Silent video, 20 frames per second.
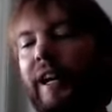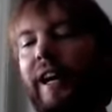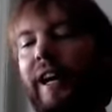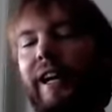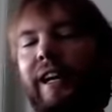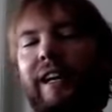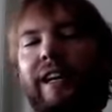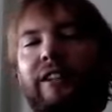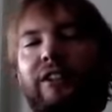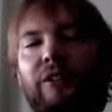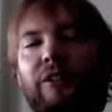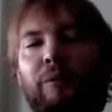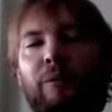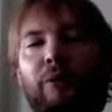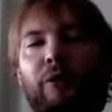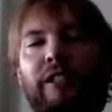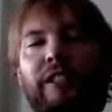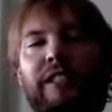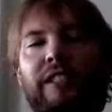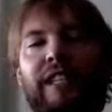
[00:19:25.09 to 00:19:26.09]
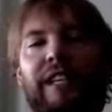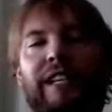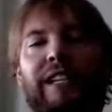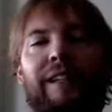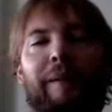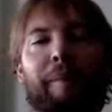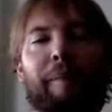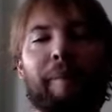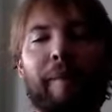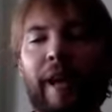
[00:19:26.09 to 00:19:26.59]
And I support setting
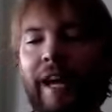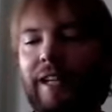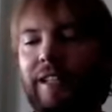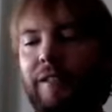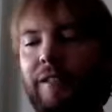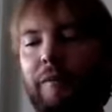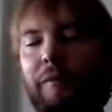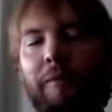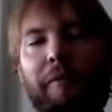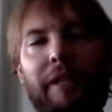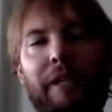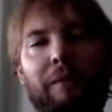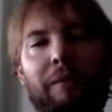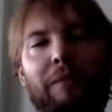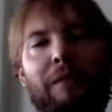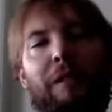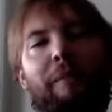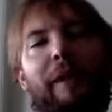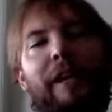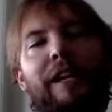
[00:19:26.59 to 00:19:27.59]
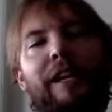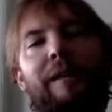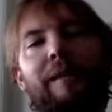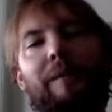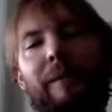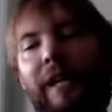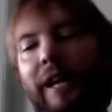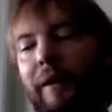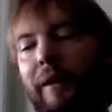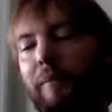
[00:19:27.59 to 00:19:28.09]
the maximum
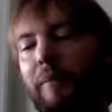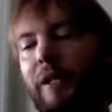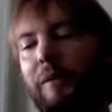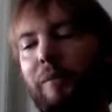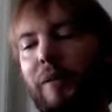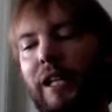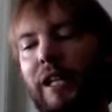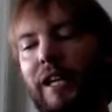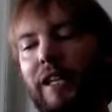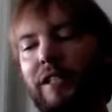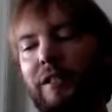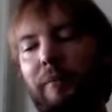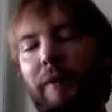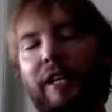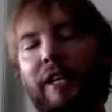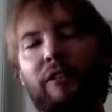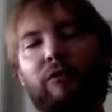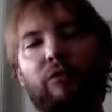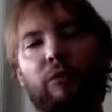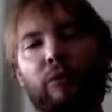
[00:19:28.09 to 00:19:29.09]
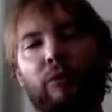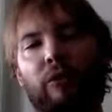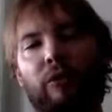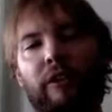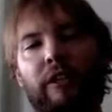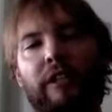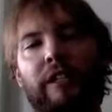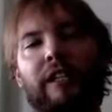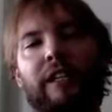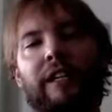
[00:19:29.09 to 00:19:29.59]
empty block space
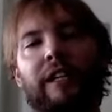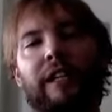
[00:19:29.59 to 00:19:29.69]
reward